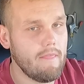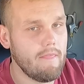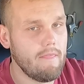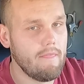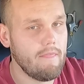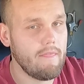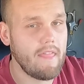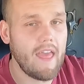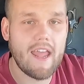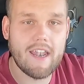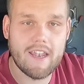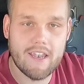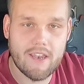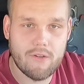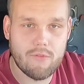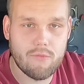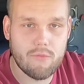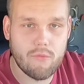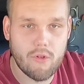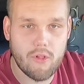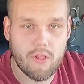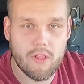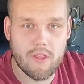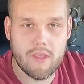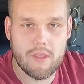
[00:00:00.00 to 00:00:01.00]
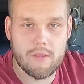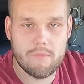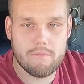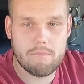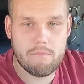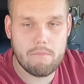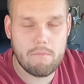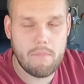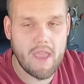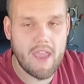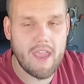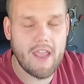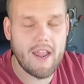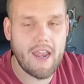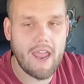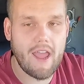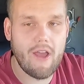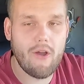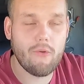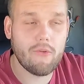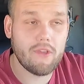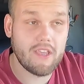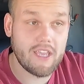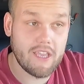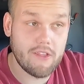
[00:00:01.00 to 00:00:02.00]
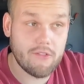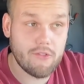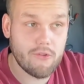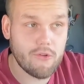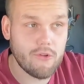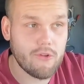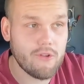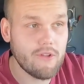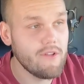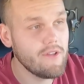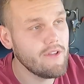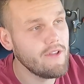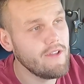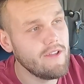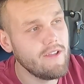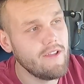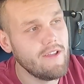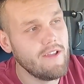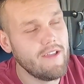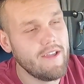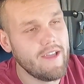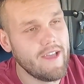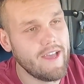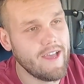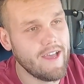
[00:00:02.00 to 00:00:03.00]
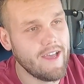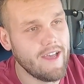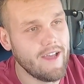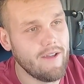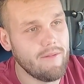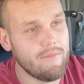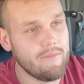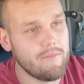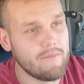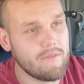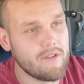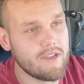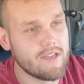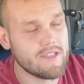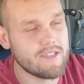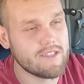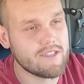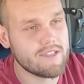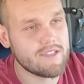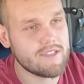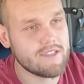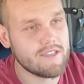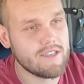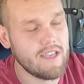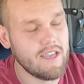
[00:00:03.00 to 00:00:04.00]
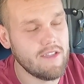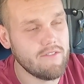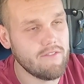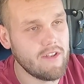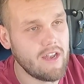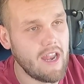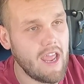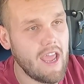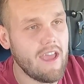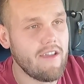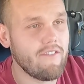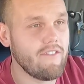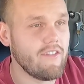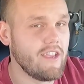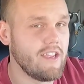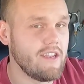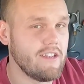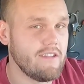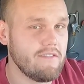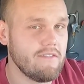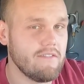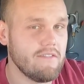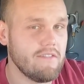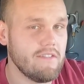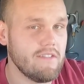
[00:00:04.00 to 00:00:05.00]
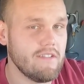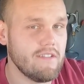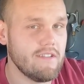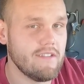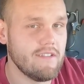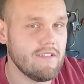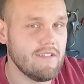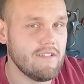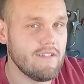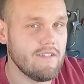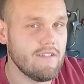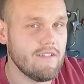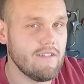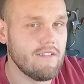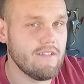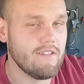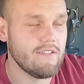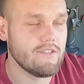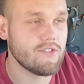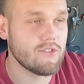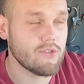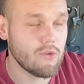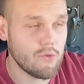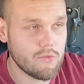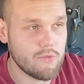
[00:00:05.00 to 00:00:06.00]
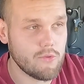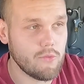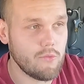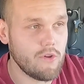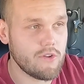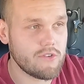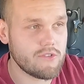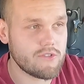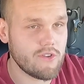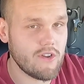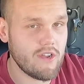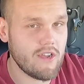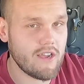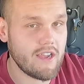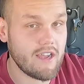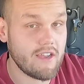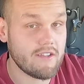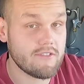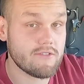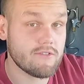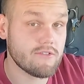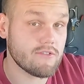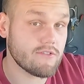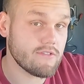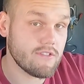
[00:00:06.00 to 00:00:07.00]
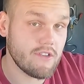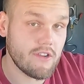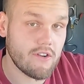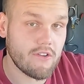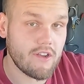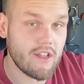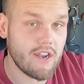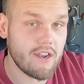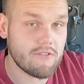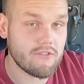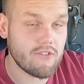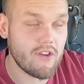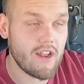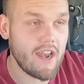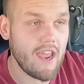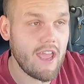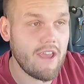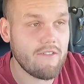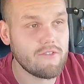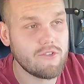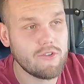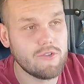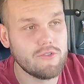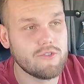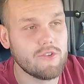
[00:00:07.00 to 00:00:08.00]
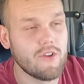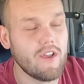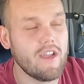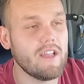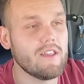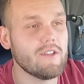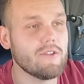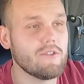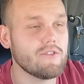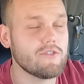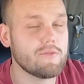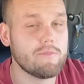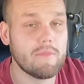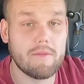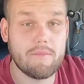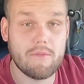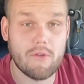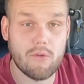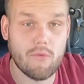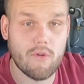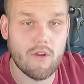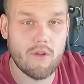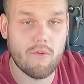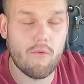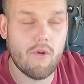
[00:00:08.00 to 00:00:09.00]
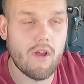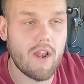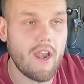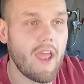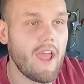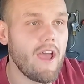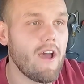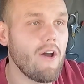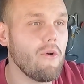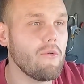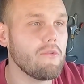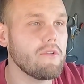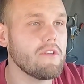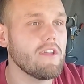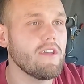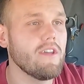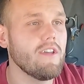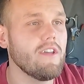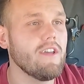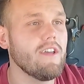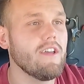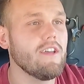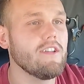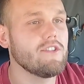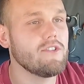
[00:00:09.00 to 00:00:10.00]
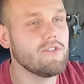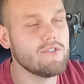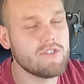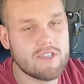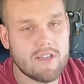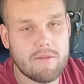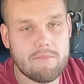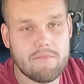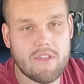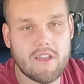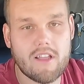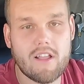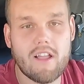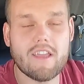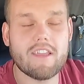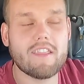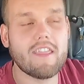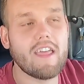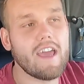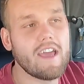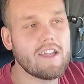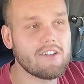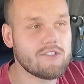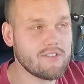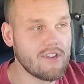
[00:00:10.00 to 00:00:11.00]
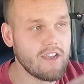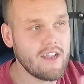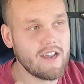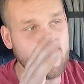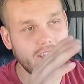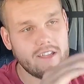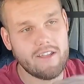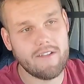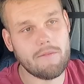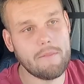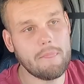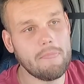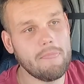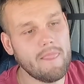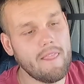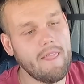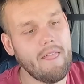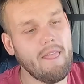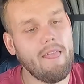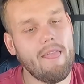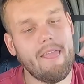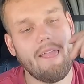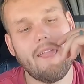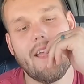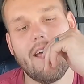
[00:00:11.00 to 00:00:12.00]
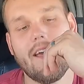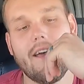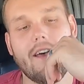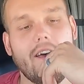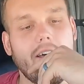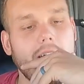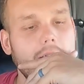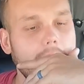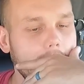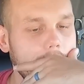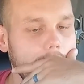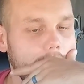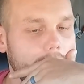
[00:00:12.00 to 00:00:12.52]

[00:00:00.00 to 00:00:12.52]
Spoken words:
That didn't really pan out either, because even having sold the one truck, I was, going to try to have two trailers, maybe rent one out, do something like that, try to, I